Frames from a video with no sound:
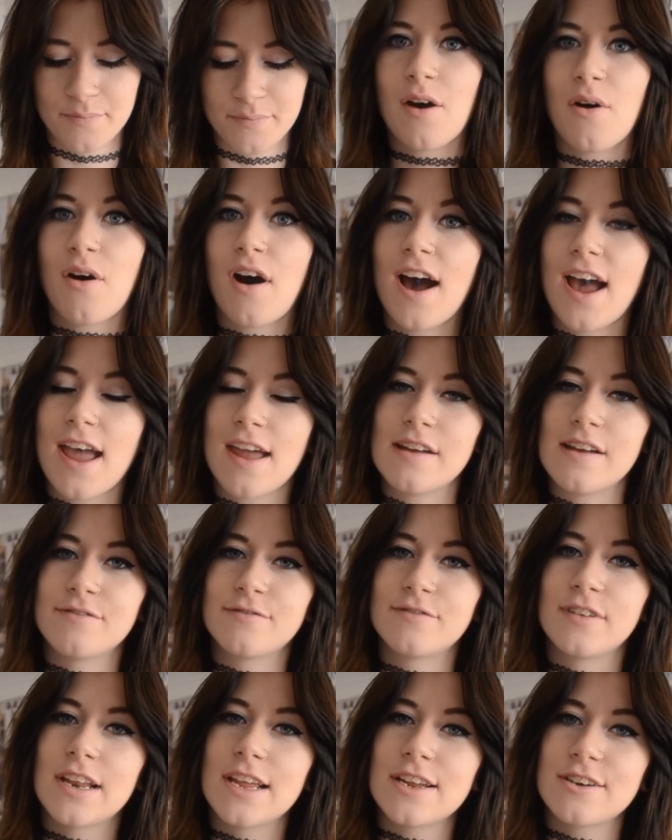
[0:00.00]
Now, I
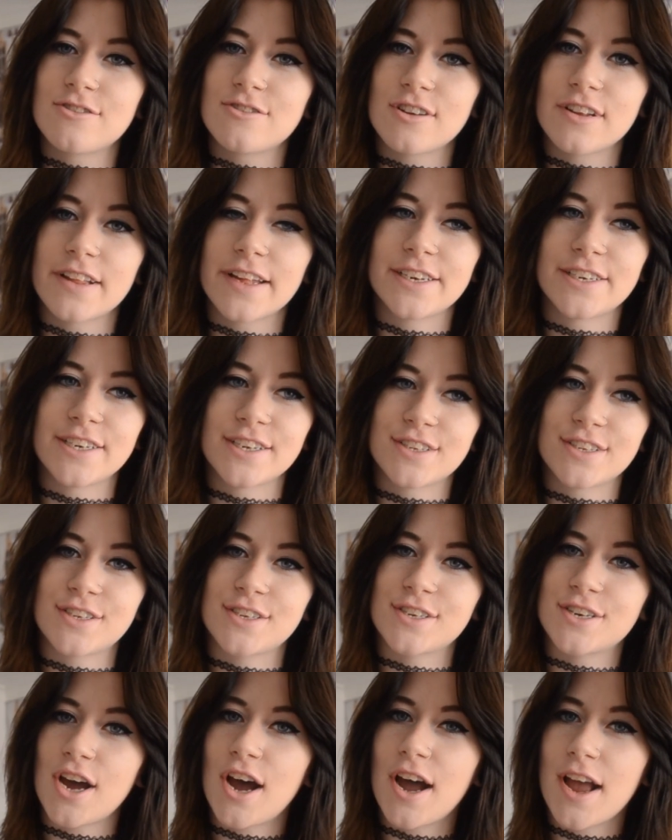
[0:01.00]
have literally just
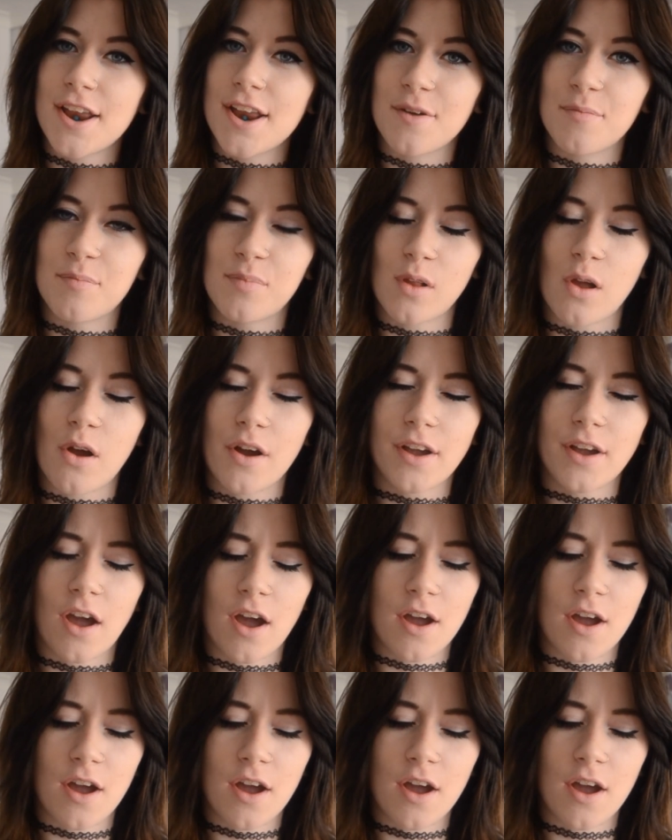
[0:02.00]
started a blog.